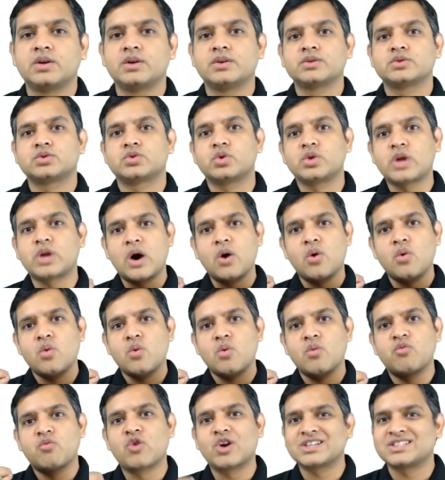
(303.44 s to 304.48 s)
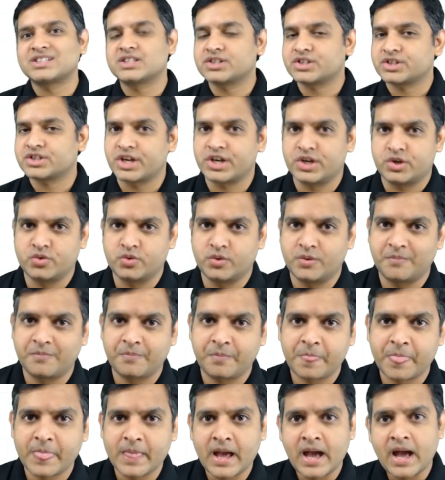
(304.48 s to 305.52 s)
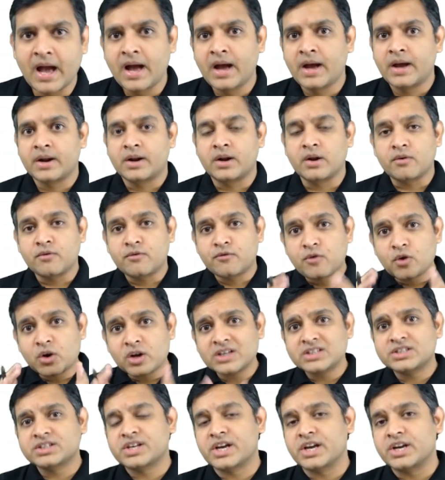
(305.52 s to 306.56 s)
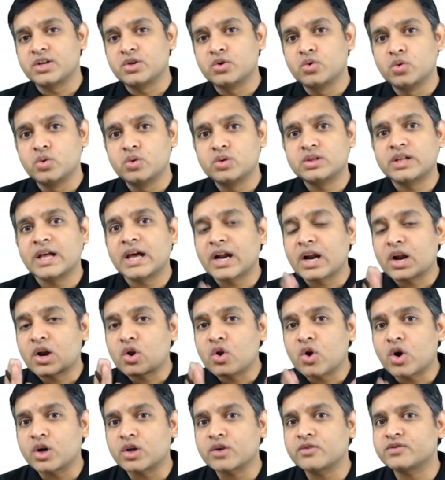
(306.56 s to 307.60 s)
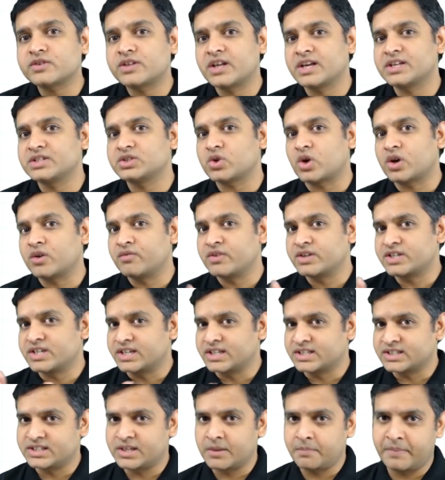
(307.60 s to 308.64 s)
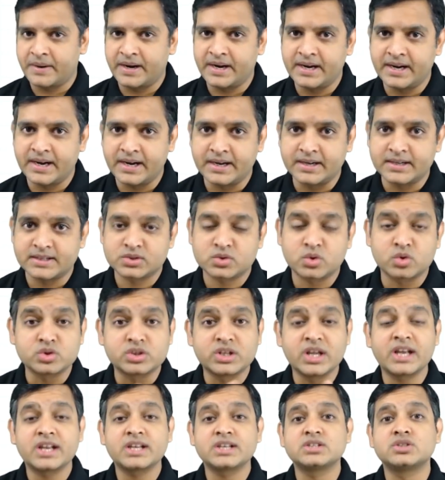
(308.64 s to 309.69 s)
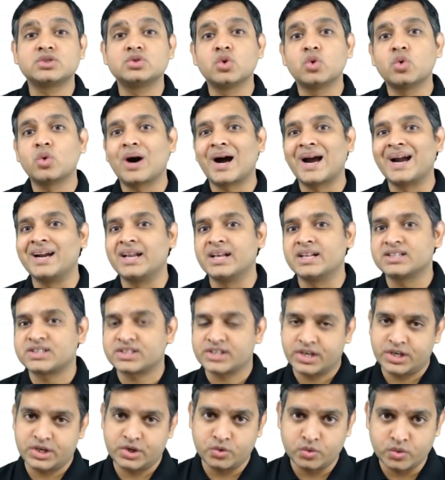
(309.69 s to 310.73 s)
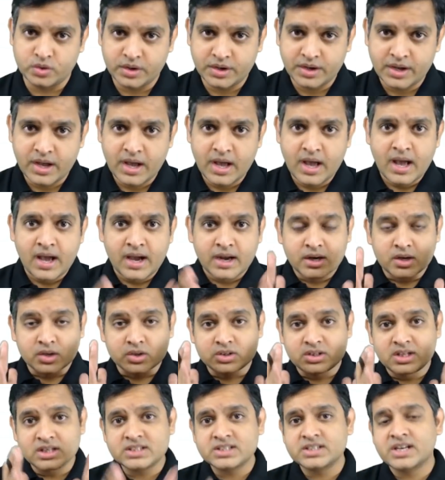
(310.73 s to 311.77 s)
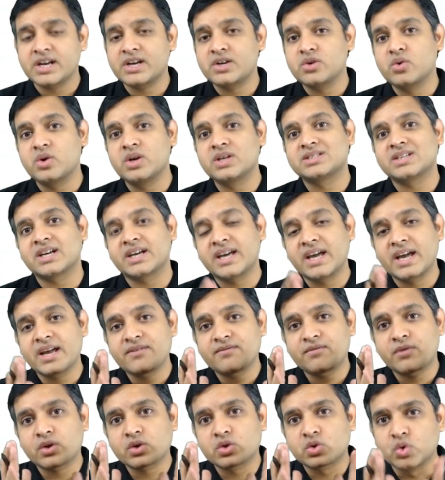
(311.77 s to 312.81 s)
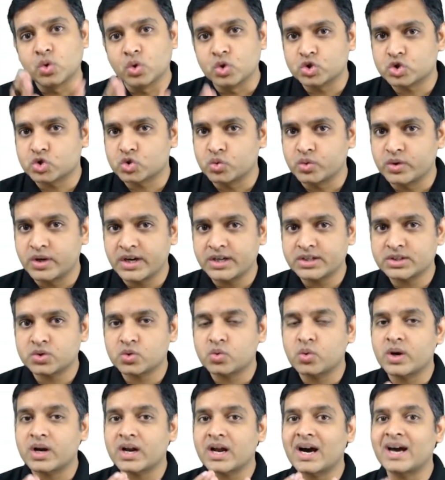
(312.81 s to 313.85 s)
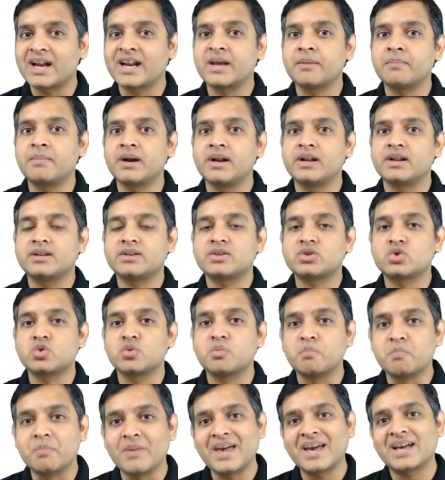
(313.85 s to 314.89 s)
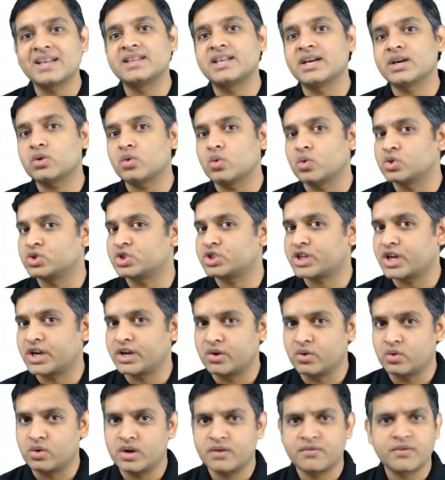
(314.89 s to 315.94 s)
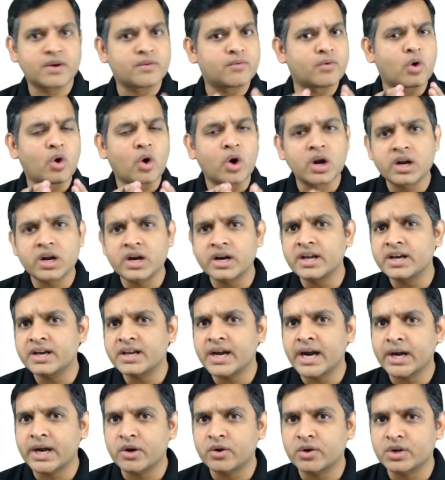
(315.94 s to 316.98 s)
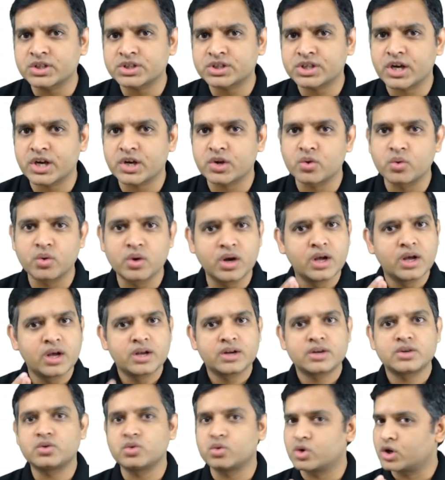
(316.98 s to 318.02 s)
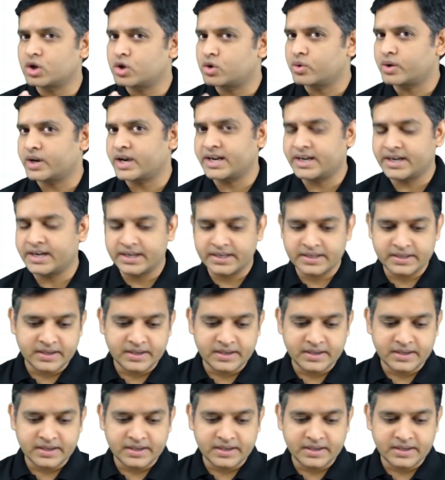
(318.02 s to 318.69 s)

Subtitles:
So now what's a schedule? Now for a schedule, there are a lot of things on which it is dependent. So there is no ideal schedule. Now this schedule is again for those students who are unable to make their own schedule. If you have already created your schedule, do not look at it.